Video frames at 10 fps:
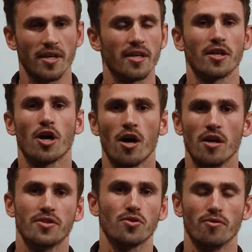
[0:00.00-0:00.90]
that can
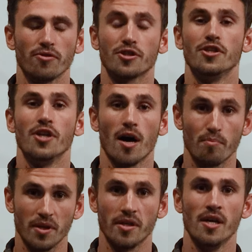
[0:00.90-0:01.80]
cause sulfur to
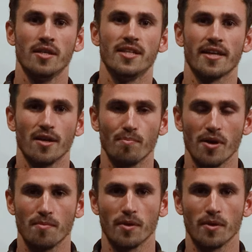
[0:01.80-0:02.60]
not be taken up by the